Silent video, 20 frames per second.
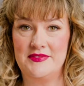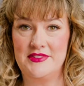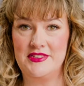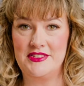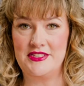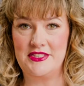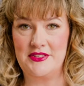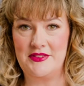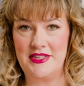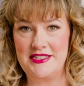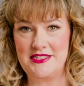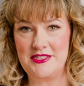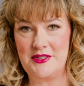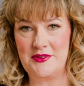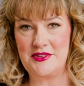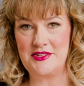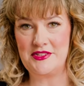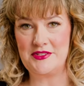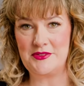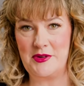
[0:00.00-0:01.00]
So let's go
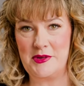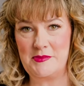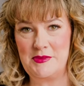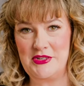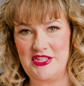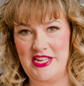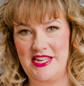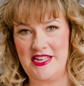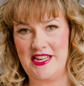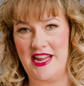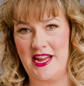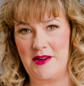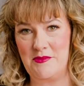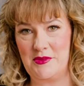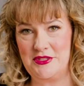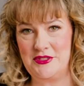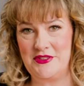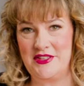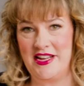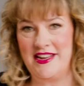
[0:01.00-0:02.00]
to the sewing machine and we'll
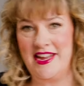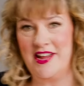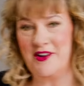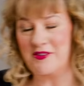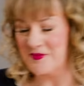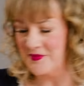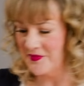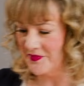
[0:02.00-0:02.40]
do that now.